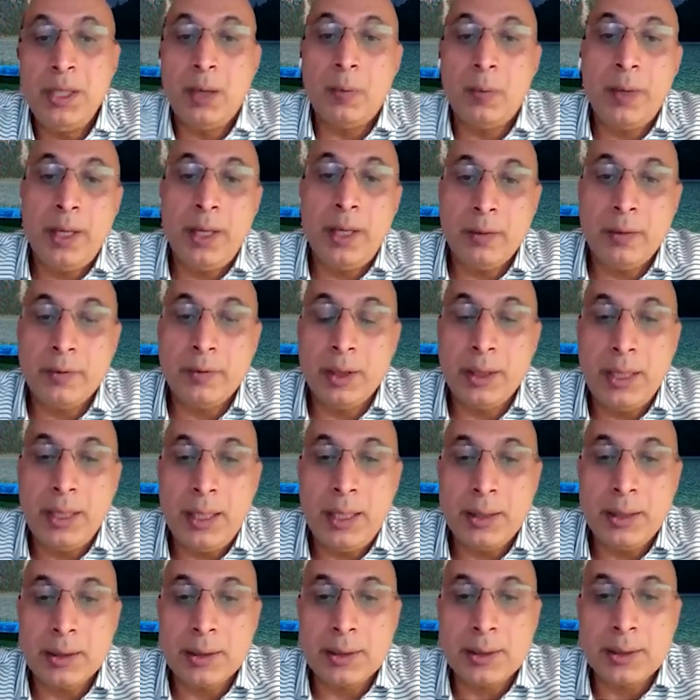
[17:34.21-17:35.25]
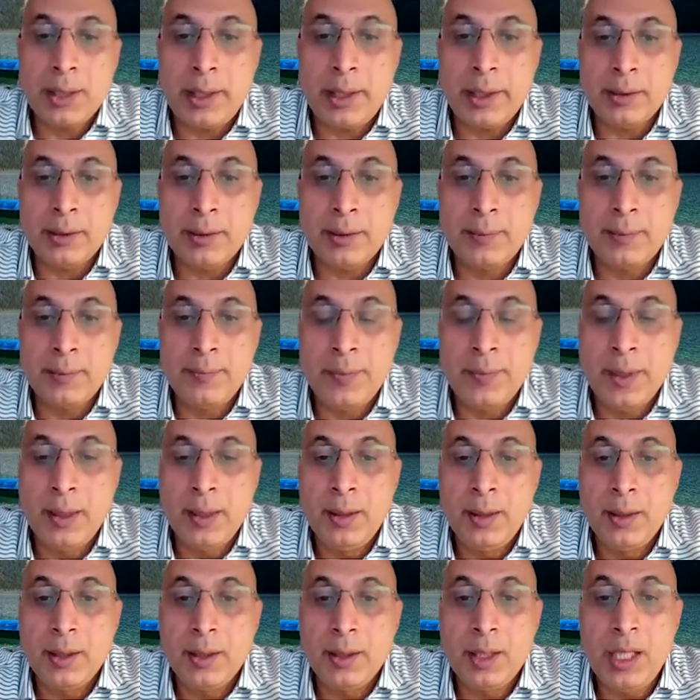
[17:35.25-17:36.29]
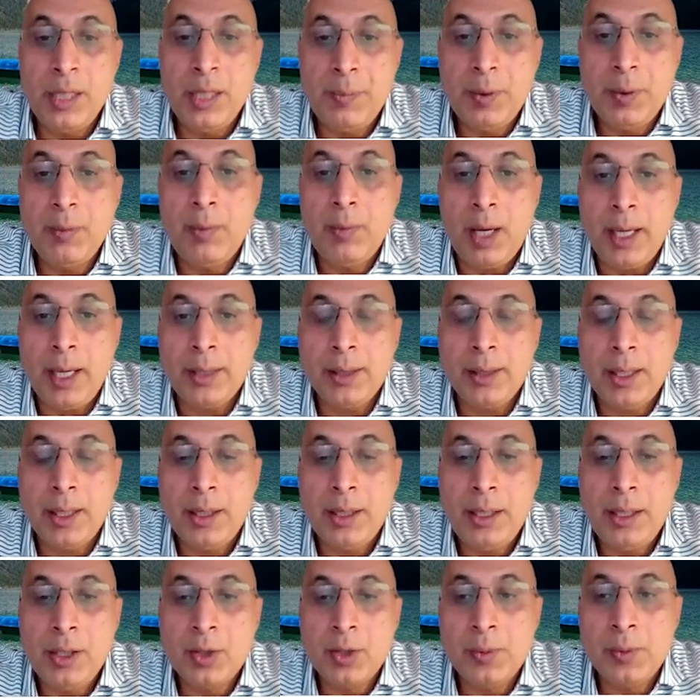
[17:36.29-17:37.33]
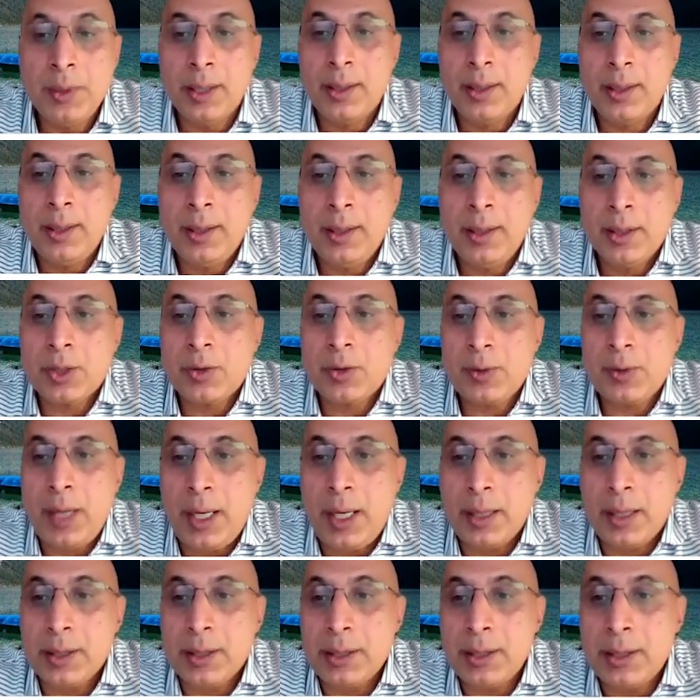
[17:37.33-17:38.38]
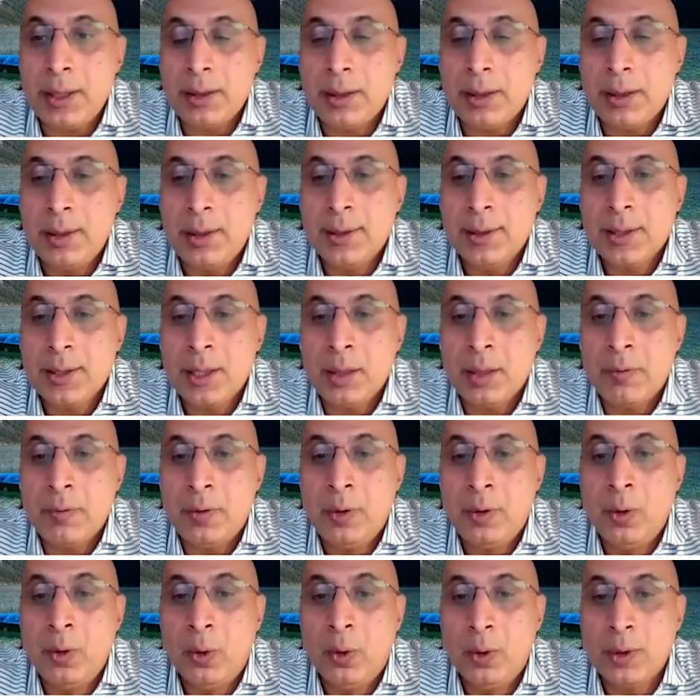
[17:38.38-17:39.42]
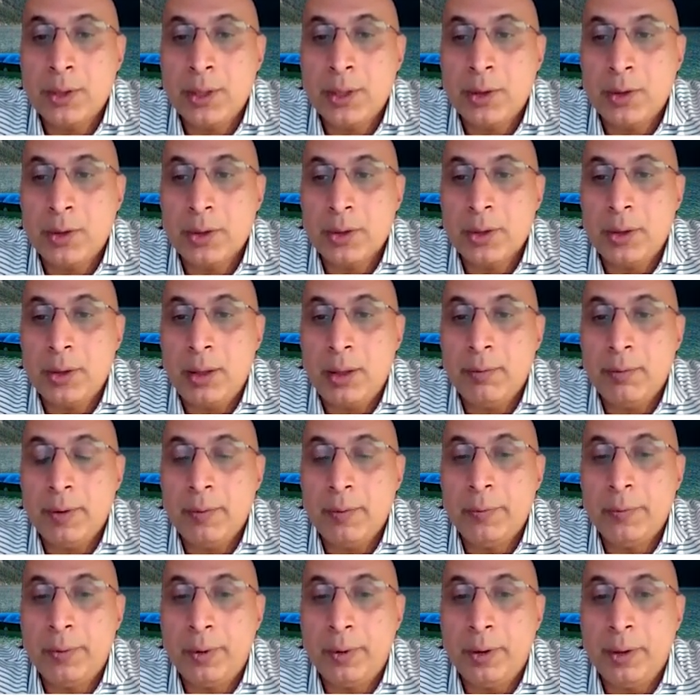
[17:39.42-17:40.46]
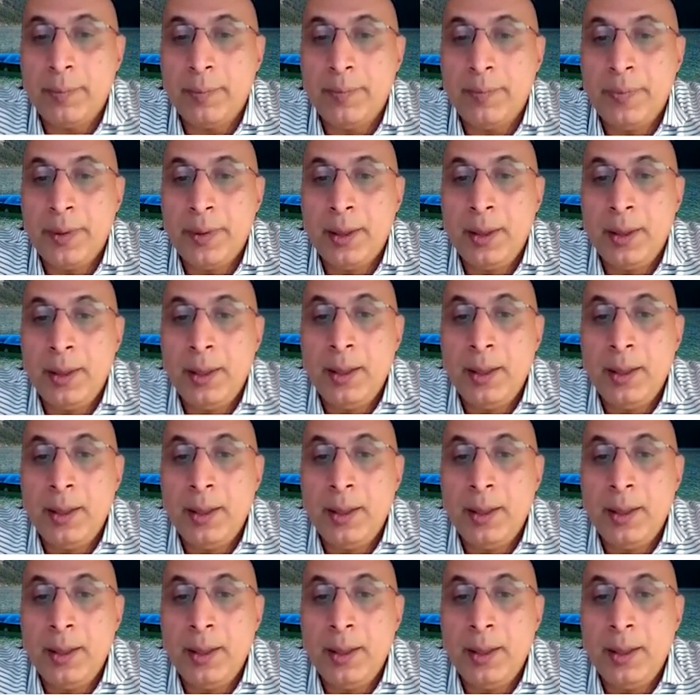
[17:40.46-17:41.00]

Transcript: Be aware of the data side keep in mind there needs to be a clear strategy and a clear set of goals that you're solving for.